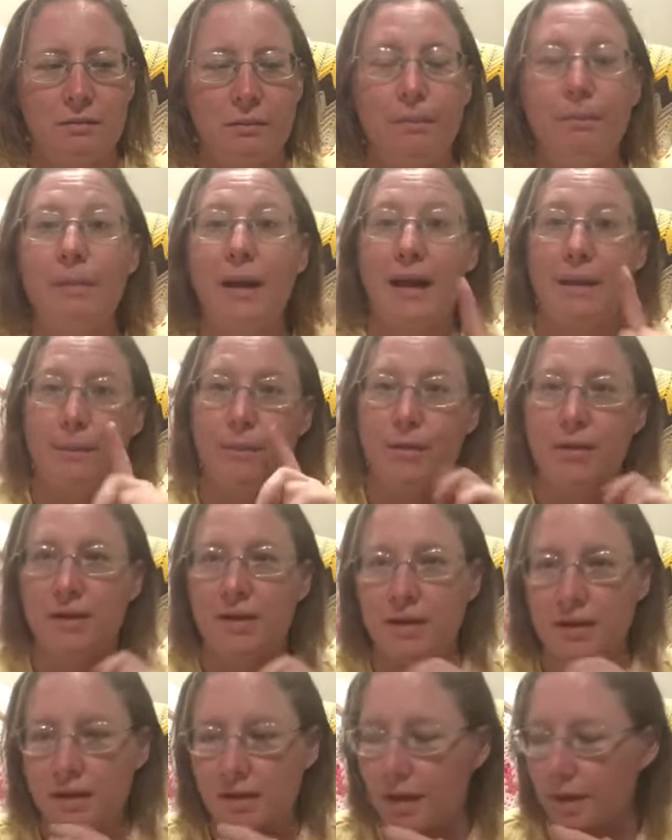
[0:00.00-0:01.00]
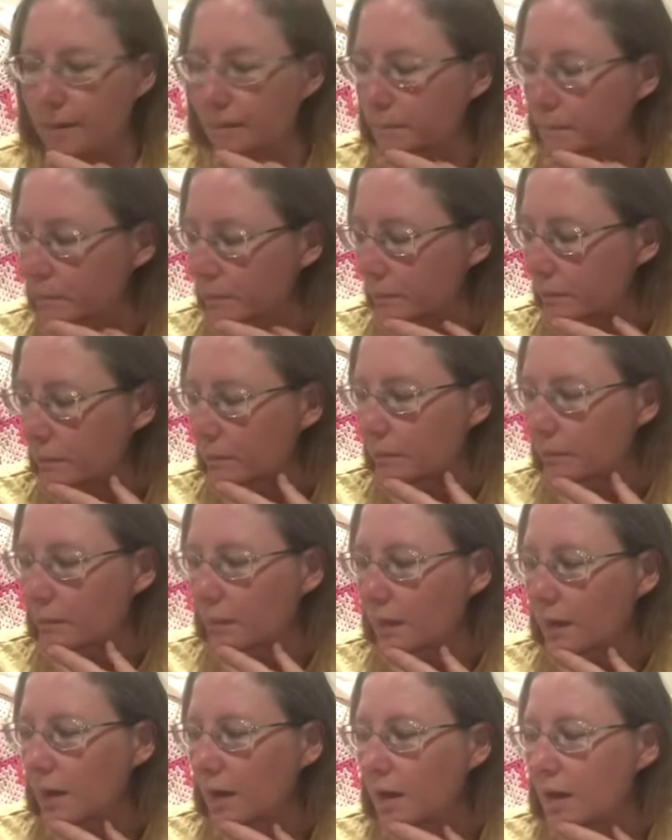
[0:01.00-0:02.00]
Blackbird's design.
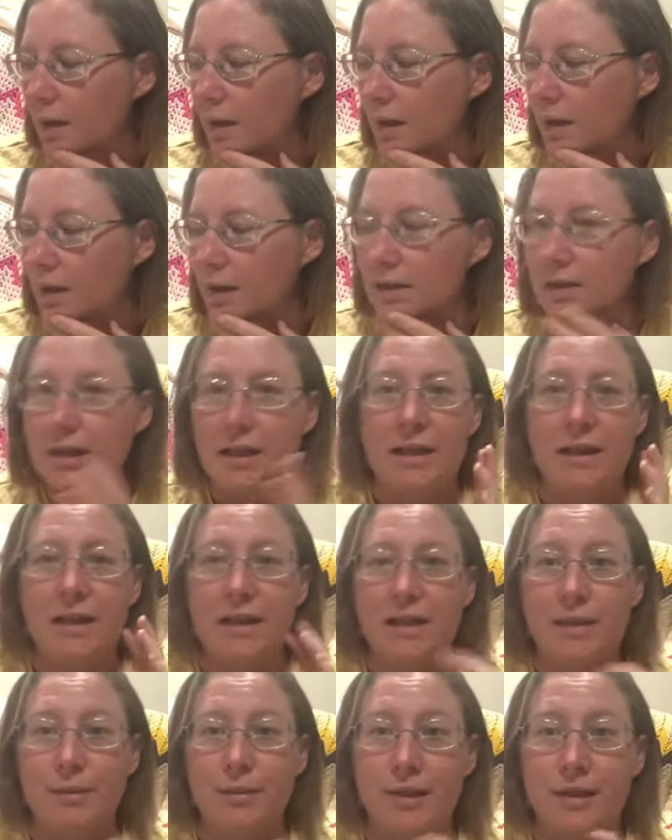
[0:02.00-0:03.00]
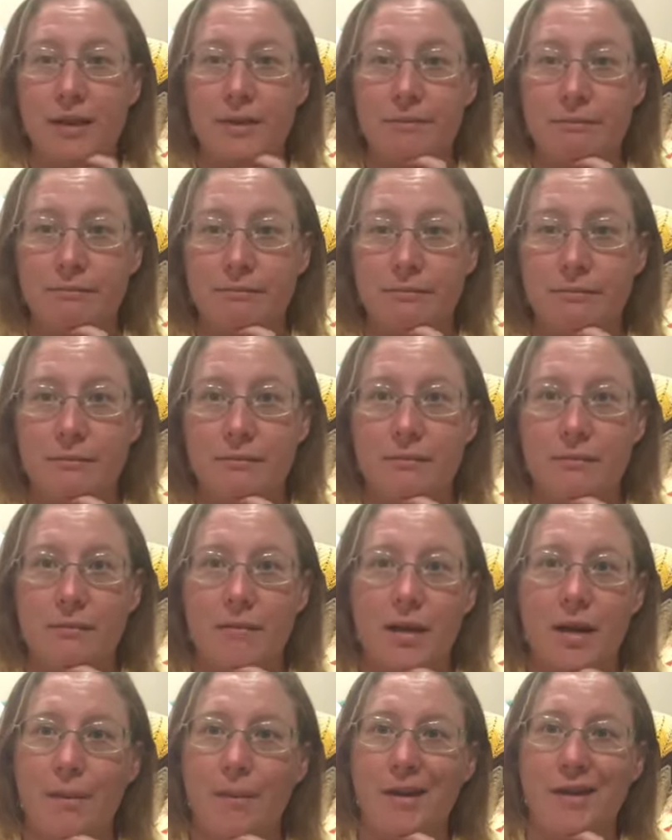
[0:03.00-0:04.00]
Didn't think to bring them.
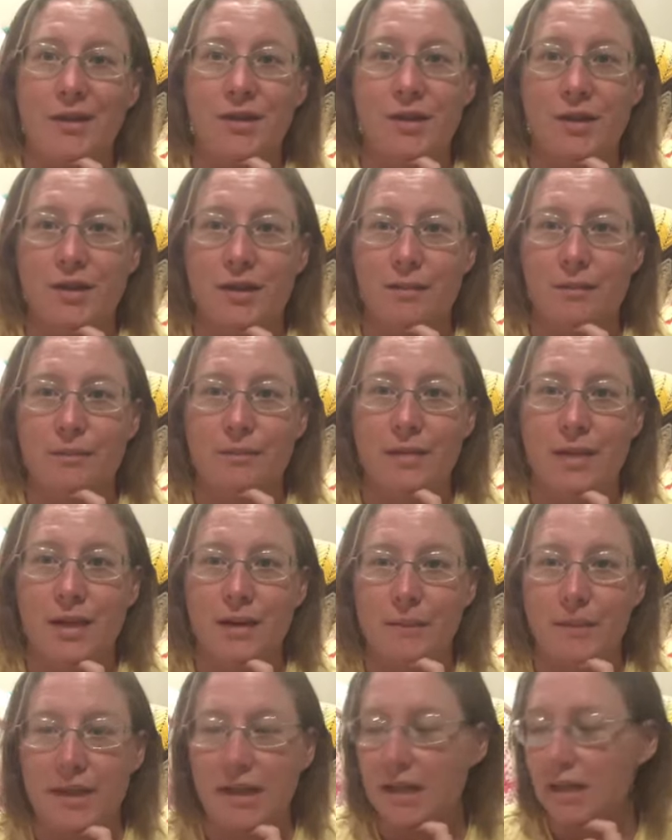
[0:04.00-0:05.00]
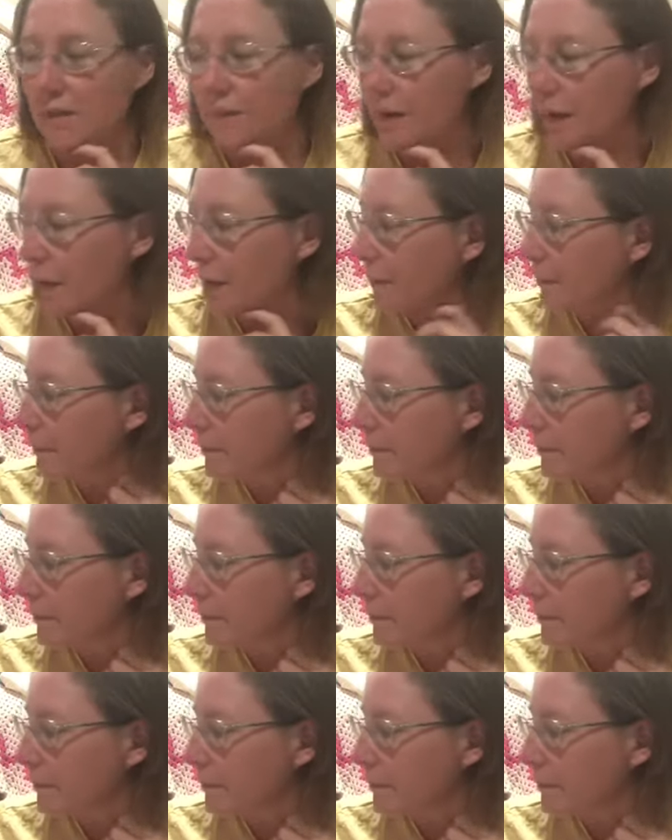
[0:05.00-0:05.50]
I might show them in my next video.